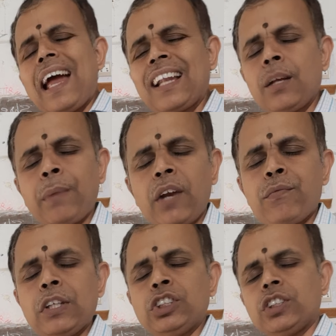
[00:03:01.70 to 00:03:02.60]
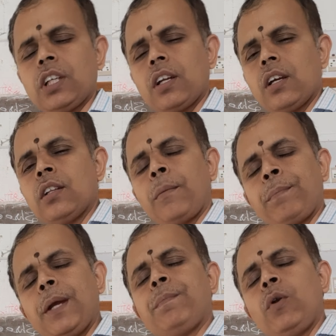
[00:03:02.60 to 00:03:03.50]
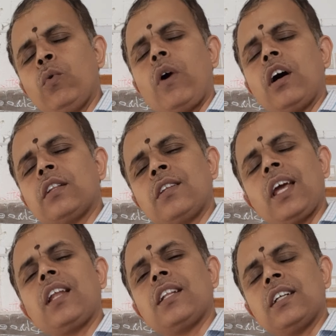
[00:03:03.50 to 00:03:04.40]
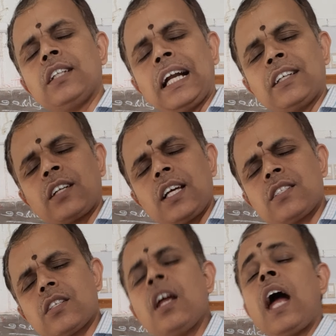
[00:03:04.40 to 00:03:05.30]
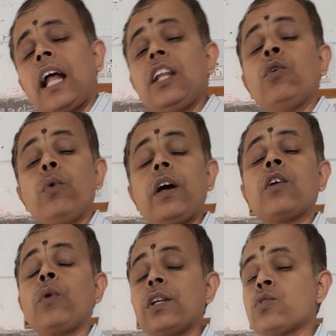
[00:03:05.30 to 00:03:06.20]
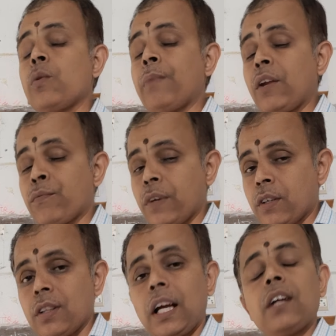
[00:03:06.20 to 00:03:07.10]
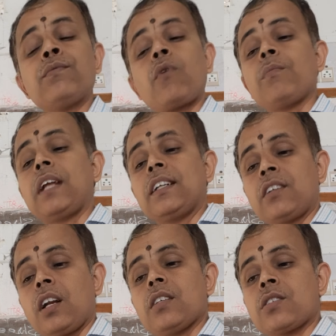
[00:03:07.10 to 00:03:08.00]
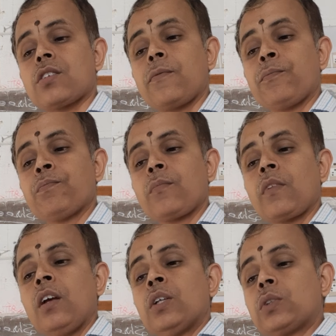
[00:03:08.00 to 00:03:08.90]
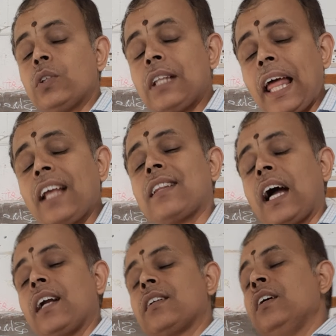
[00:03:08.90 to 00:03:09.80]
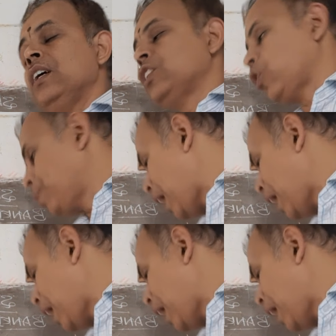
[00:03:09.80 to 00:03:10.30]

and the beneficiary, the people who are there in that trust and then who are going to benefit in that from that trust. So like that, they'll be